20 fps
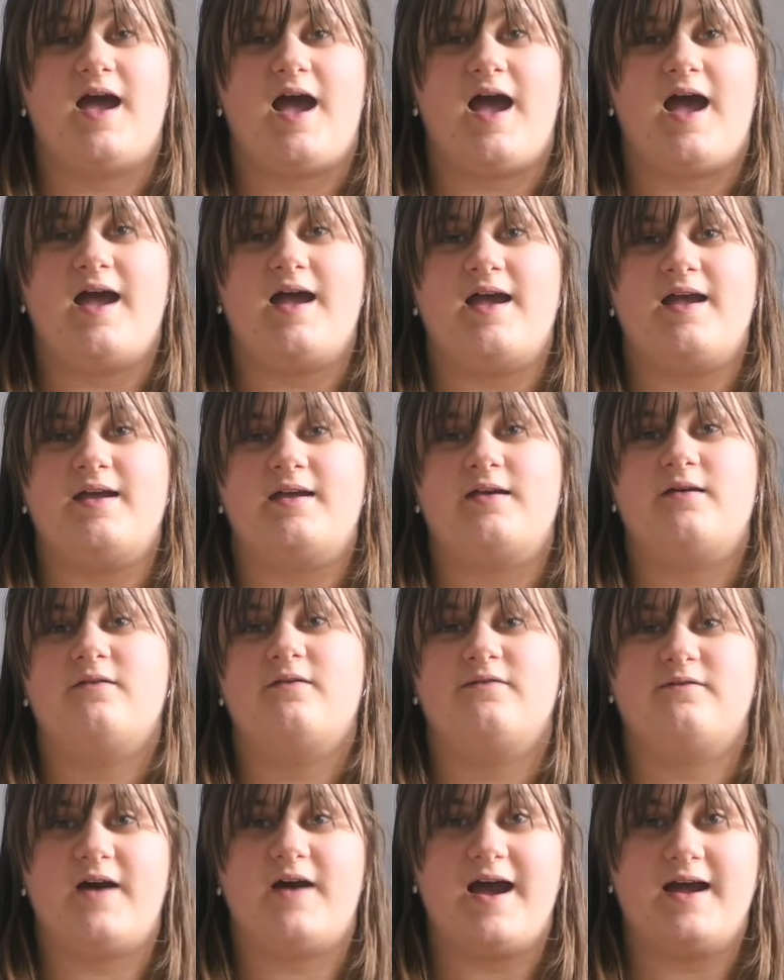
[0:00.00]
a
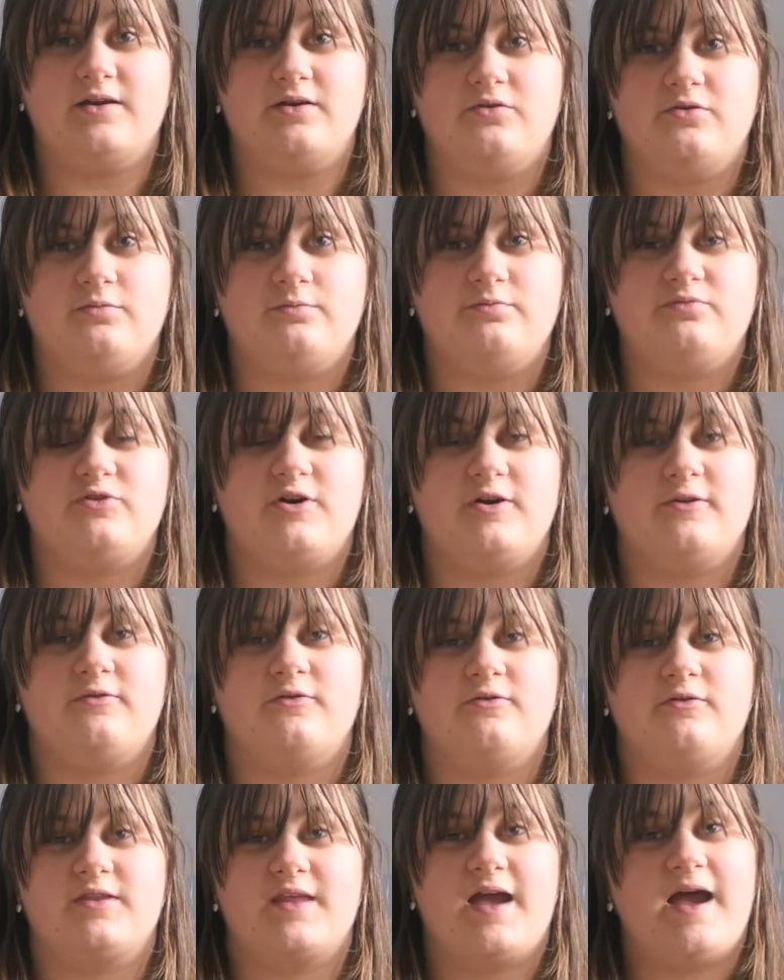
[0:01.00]
final
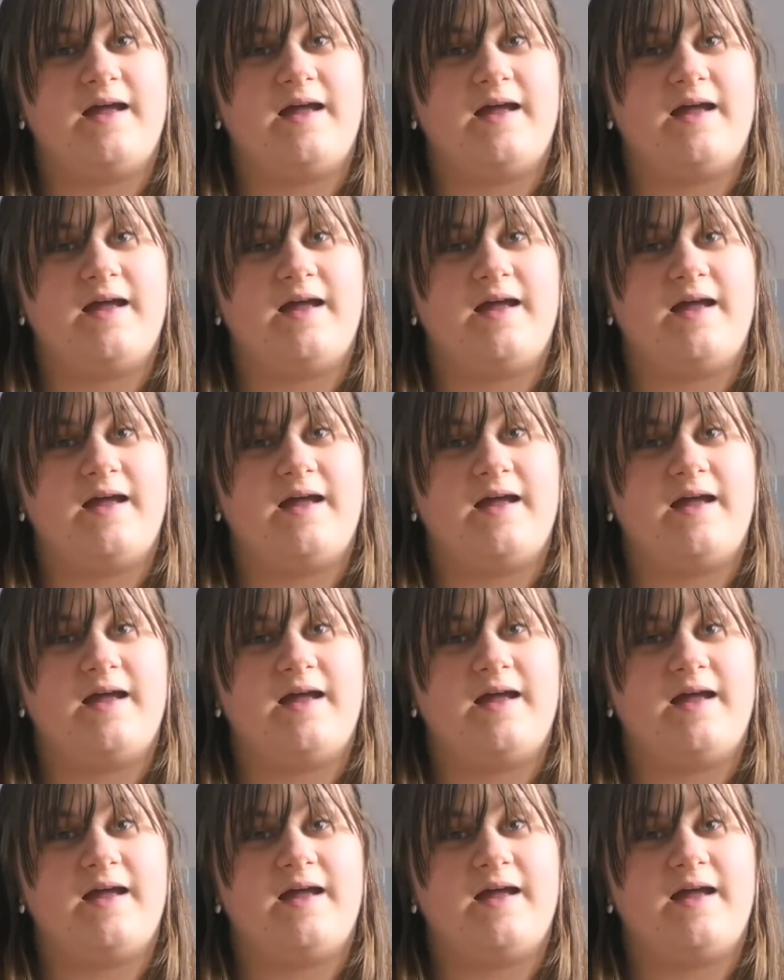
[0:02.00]
product